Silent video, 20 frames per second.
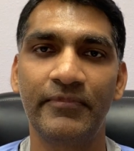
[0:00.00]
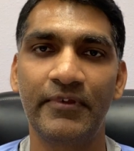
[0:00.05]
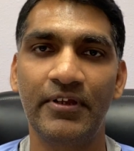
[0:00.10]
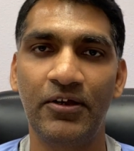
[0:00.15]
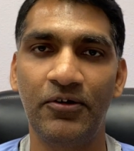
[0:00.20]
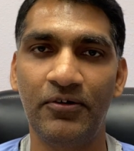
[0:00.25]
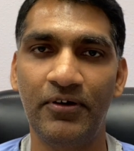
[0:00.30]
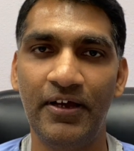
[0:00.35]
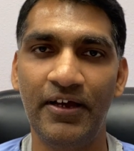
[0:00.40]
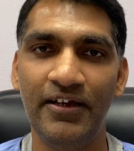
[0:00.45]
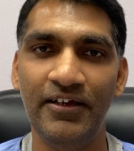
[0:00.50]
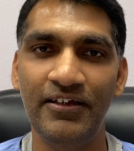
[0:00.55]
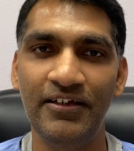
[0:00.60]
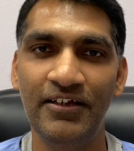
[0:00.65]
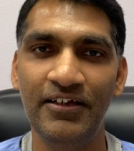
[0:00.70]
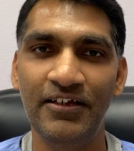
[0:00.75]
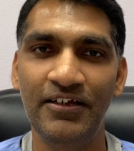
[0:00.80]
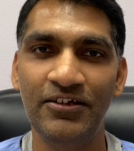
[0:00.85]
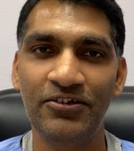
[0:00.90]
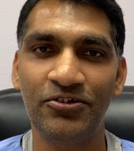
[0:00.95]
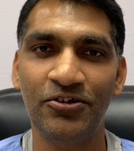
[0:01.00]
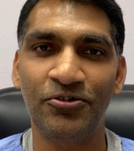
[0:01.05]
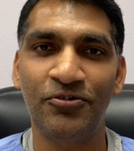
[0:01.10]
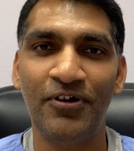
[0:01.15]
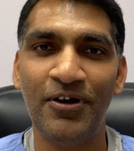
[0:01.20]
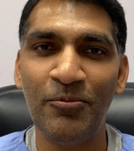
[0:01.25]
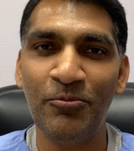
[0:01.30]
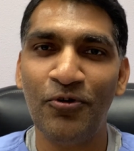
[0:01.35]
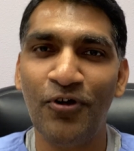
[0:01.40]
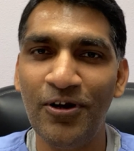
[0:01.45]
Okay, so
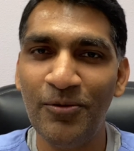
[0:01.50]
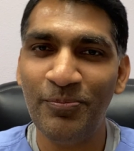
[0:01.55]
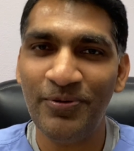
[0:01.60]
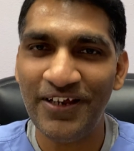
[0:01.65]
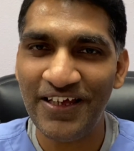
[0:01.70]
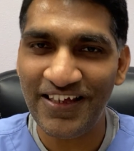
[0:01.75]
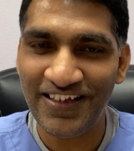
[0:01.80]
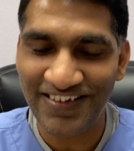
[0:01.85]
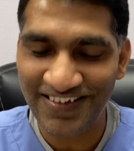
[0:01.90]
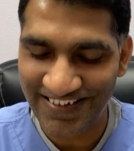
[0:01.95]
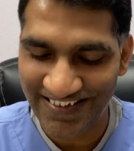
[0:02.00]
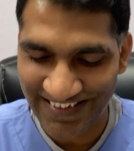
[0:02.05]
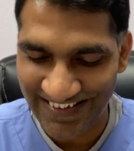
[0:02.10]
drum roll please.